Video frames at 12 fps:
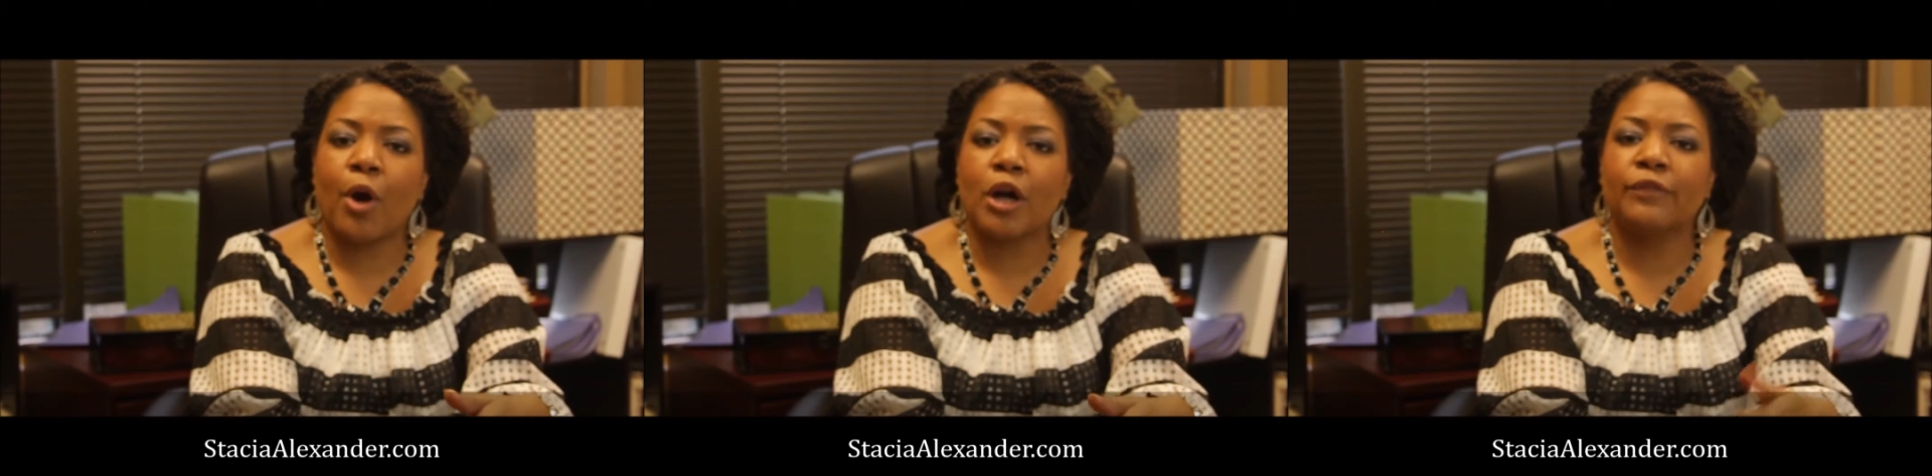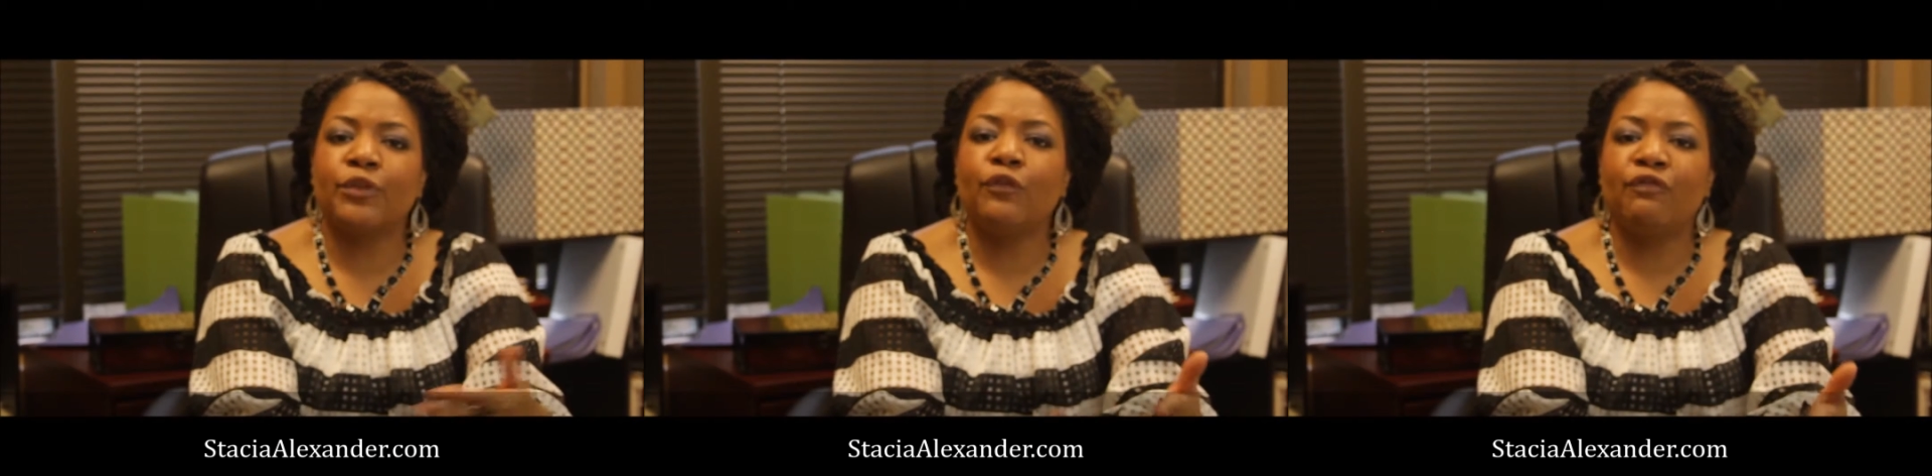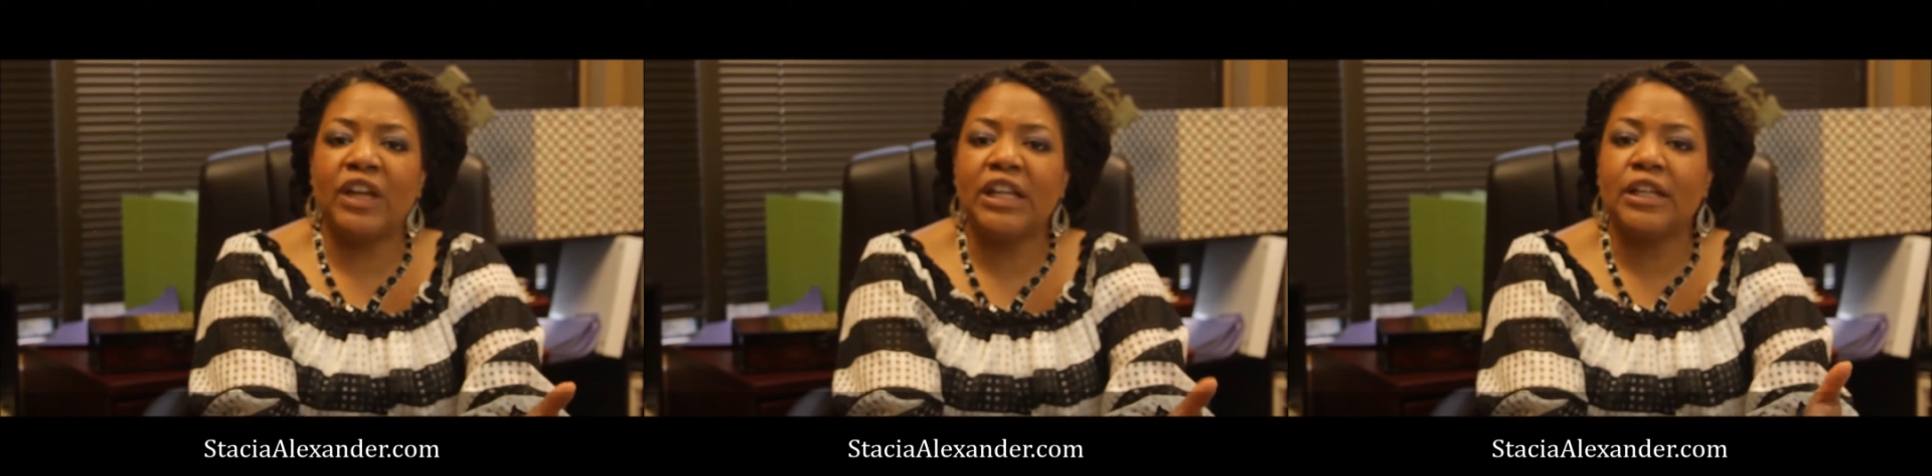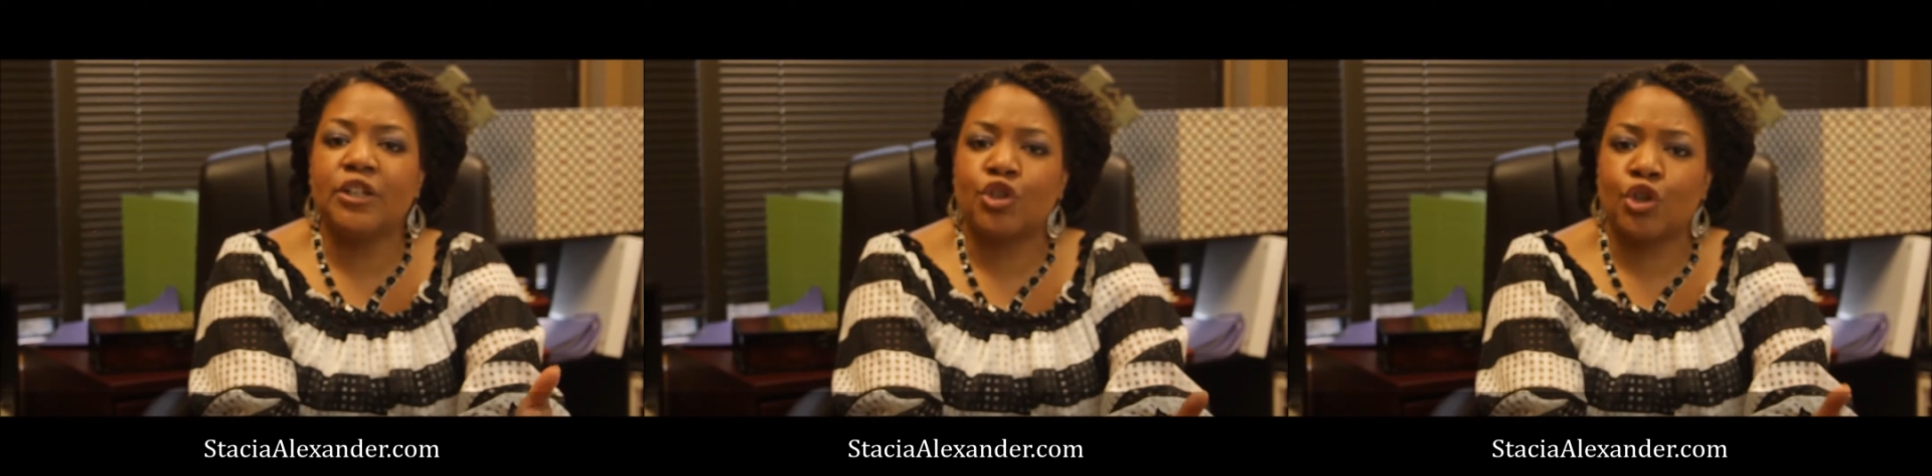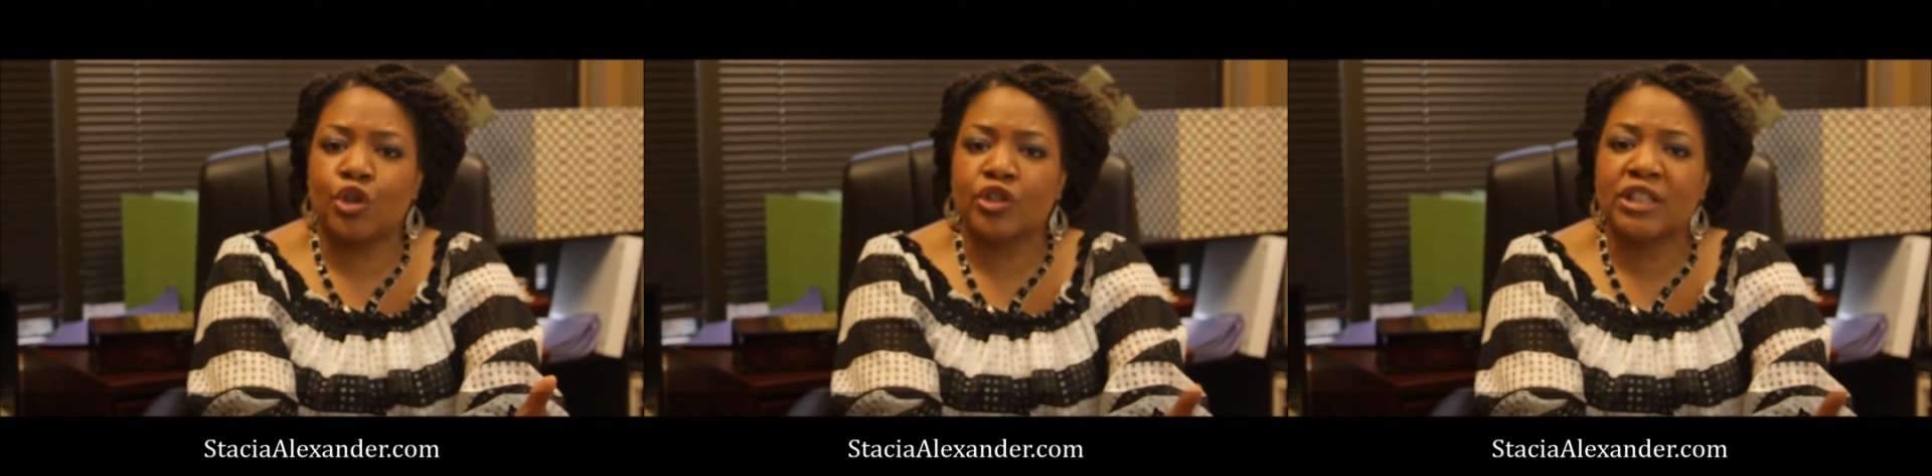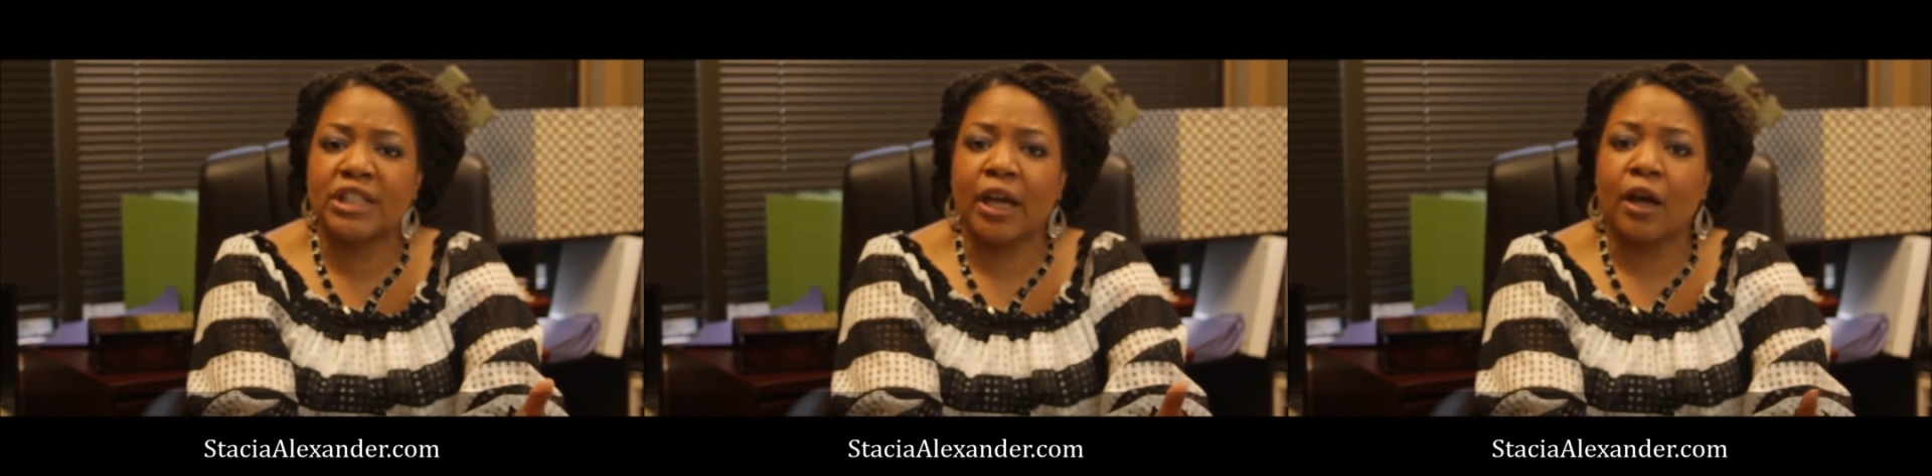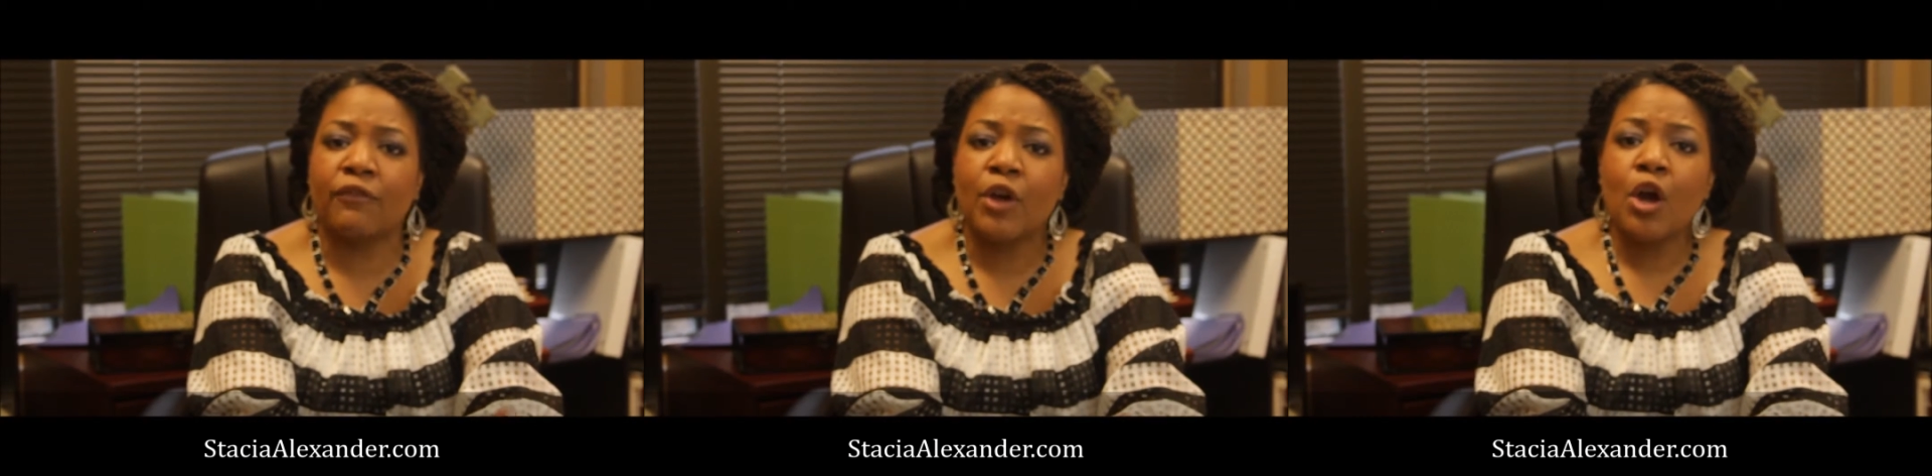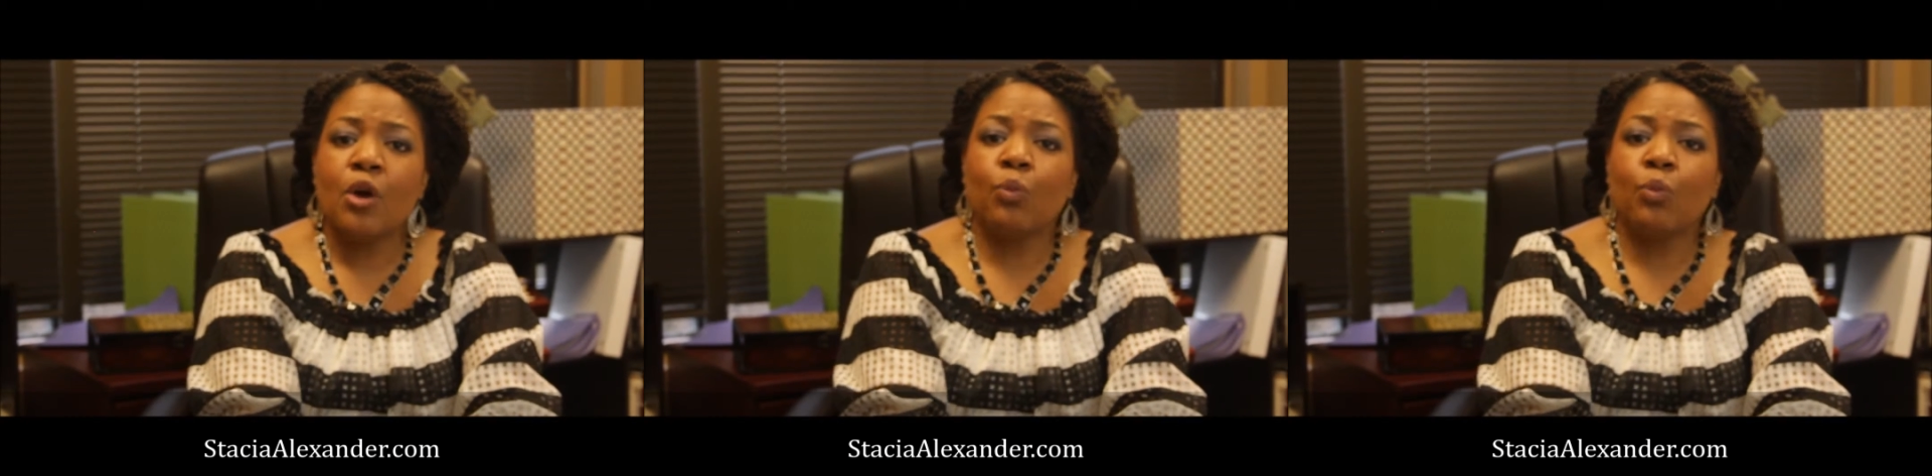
part of you feeding into yourself,